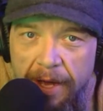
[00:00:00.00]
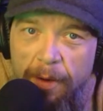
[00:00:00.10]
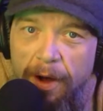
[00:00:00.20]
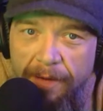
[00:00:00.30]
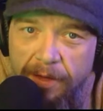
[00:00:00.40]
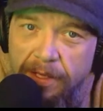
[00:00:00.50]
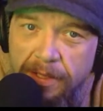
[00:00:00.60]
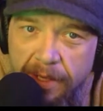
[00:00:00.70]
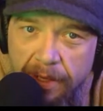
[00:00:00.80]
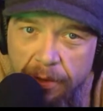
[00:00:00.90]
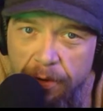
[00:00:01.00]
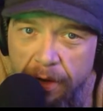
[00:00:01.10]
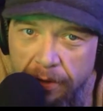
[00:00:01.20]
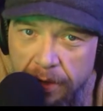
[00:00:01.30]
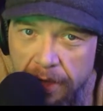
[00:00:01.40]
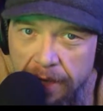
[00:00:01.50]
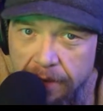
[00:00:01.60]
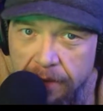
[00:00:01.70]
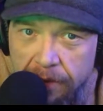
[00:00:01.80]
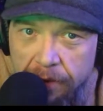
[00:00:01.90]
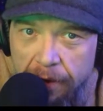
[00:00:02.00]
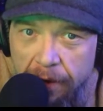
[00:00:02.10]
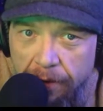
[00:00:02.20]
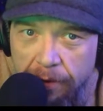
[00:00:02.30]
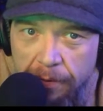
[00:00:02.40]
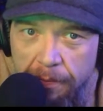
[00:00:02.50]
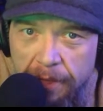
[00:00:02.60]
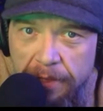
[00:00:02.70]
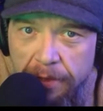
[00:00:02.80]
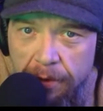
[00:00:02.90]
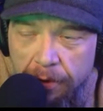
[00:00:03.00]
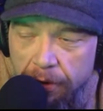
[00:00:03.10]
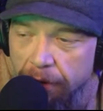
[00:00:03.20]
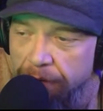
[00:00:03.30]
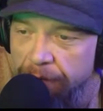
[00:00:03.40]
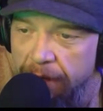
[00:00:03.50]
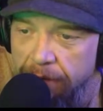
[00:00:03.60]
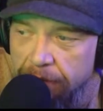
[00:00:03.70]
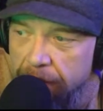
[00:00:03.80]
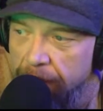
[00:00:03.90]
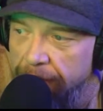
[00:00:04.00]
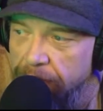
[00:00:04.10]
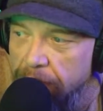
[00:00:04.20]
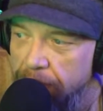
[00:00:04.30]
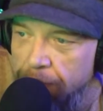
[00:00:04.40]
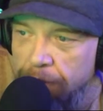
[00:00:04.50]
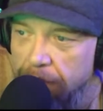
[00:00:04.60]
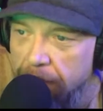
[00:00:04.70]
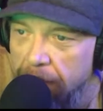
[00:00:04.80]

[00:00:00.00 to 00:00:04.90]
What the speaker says: Now, obviously, your other classes, your other midterm or your other finals that you have to do,